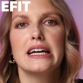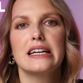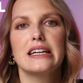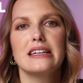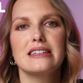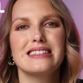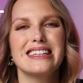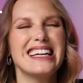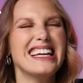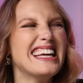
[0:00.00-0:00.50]

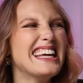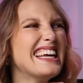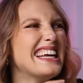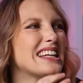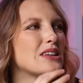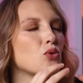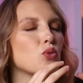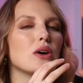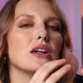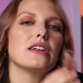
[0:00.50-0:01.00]
because
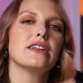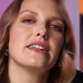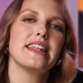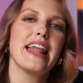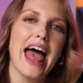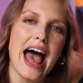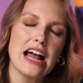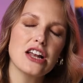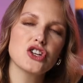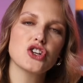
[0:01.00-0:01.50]
it will
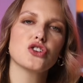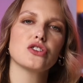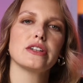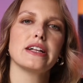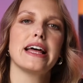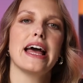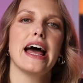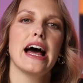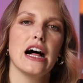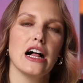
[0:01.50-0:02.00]

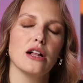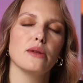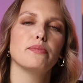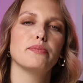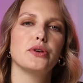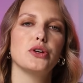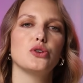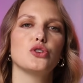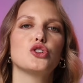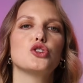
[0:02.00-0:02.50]
naturally
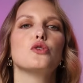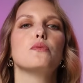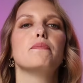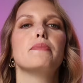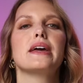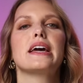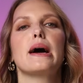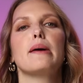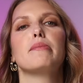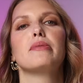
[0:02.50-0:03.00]
help you to
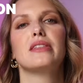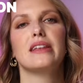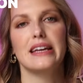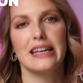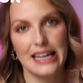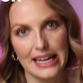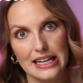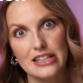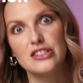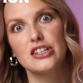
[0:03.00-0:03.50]
pick up
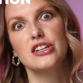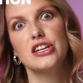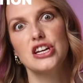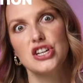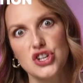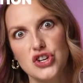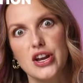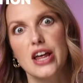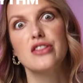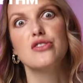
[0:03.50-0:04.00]
the
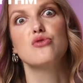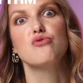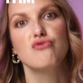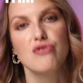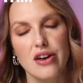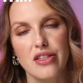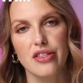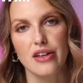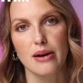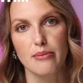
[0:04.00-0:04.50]
intonation and the
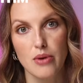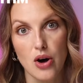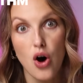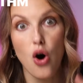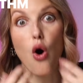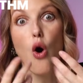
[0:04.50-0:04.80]
rhythm